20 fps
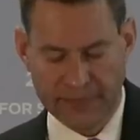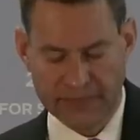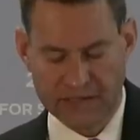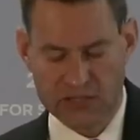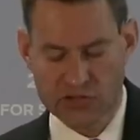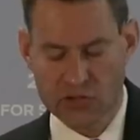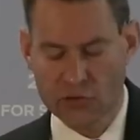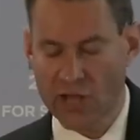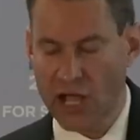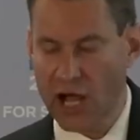to
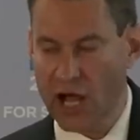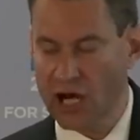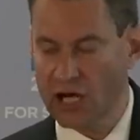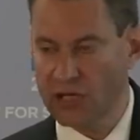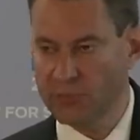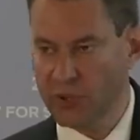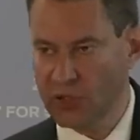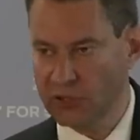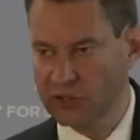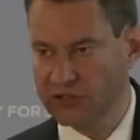show that our
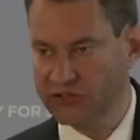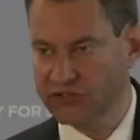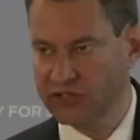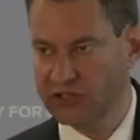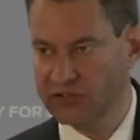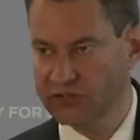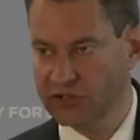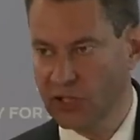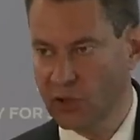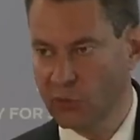
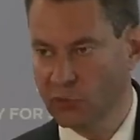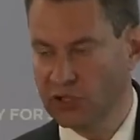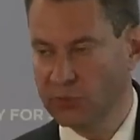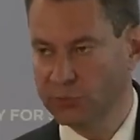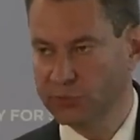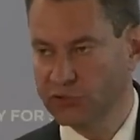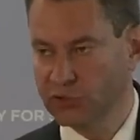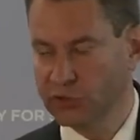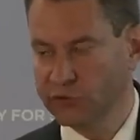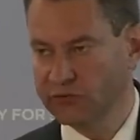policies will
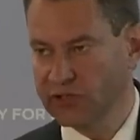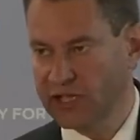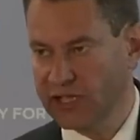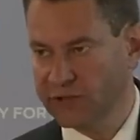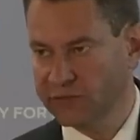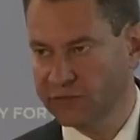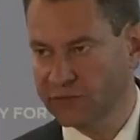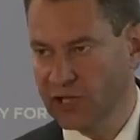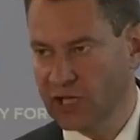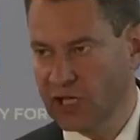improve
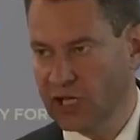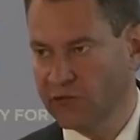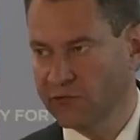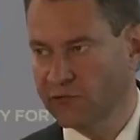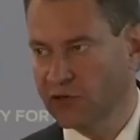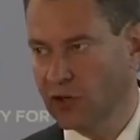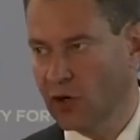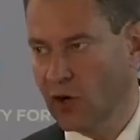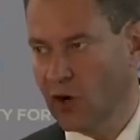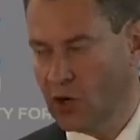life
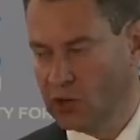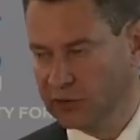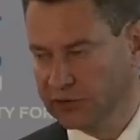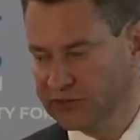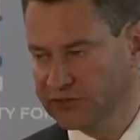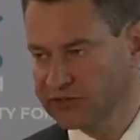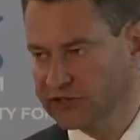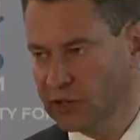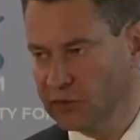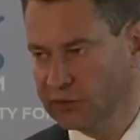for all
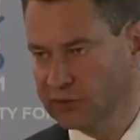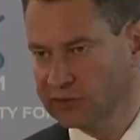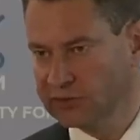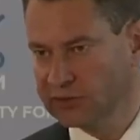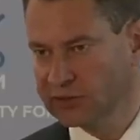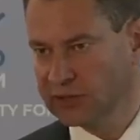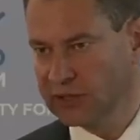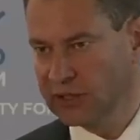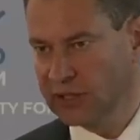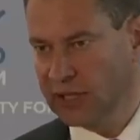in Scotland
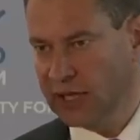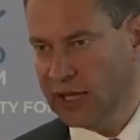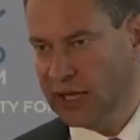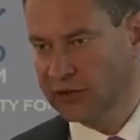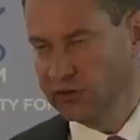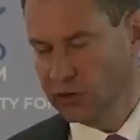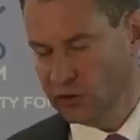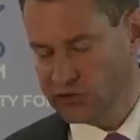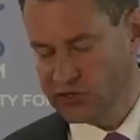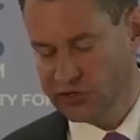
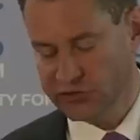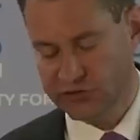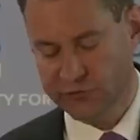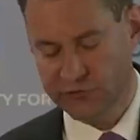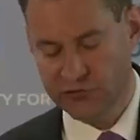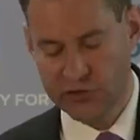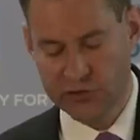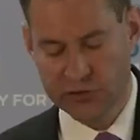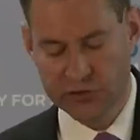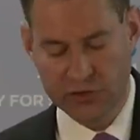and not just a
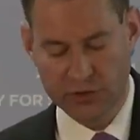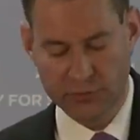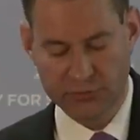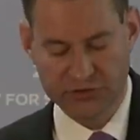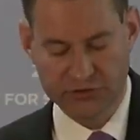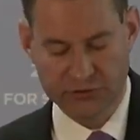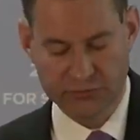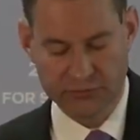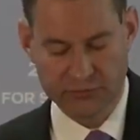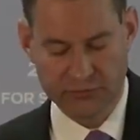few
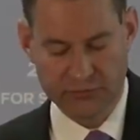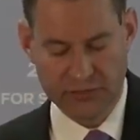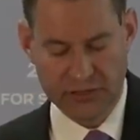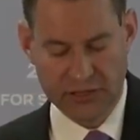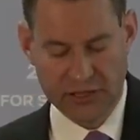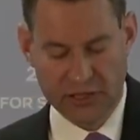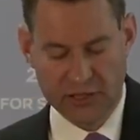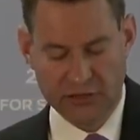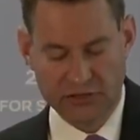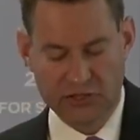groups,
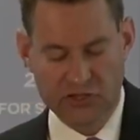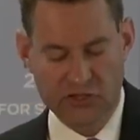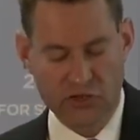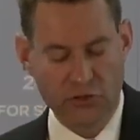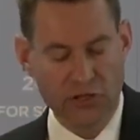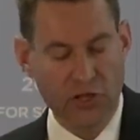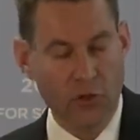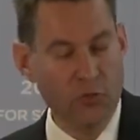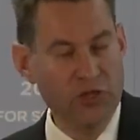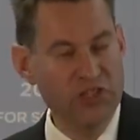to
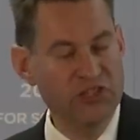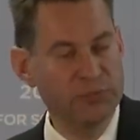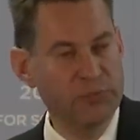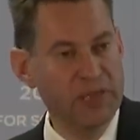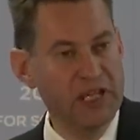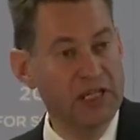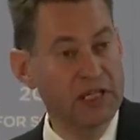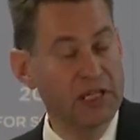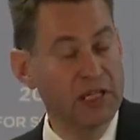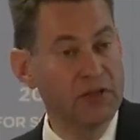show that we
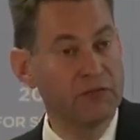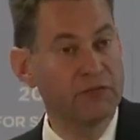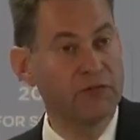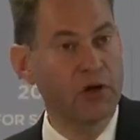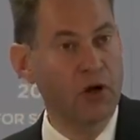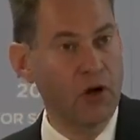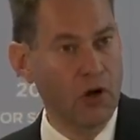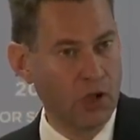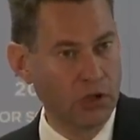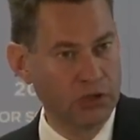speak
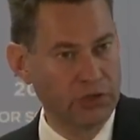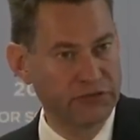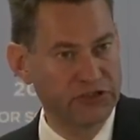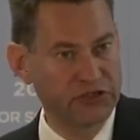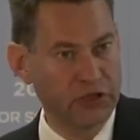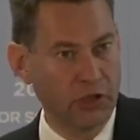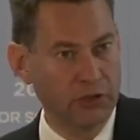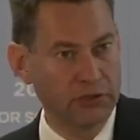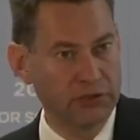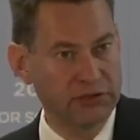for all of
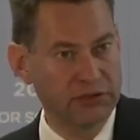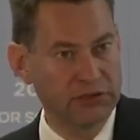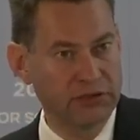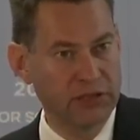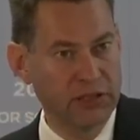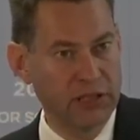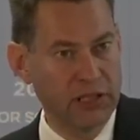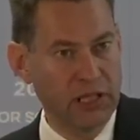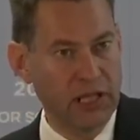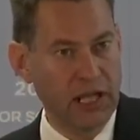Scotland
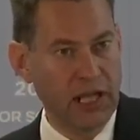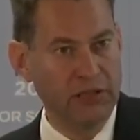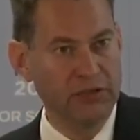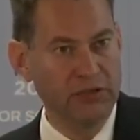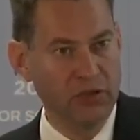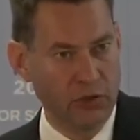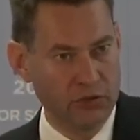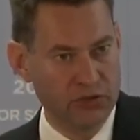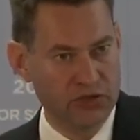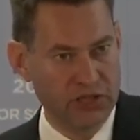and
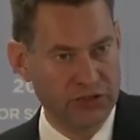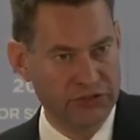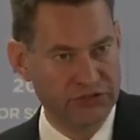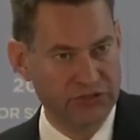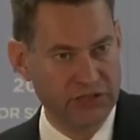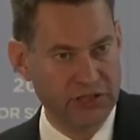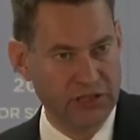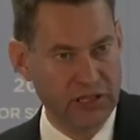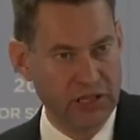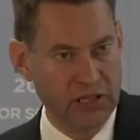not just
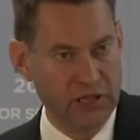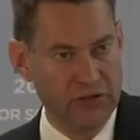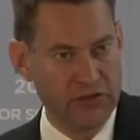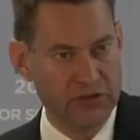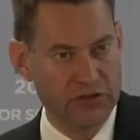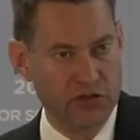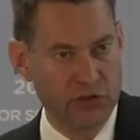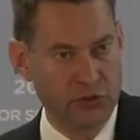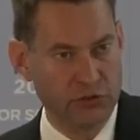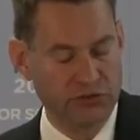the
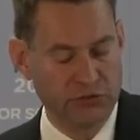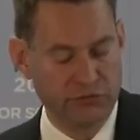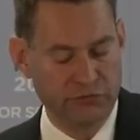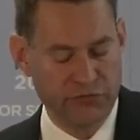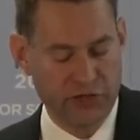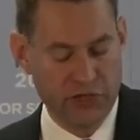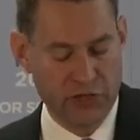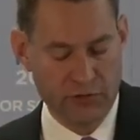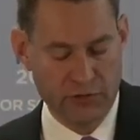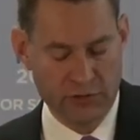chosen
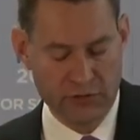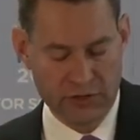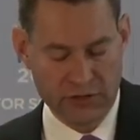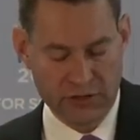few,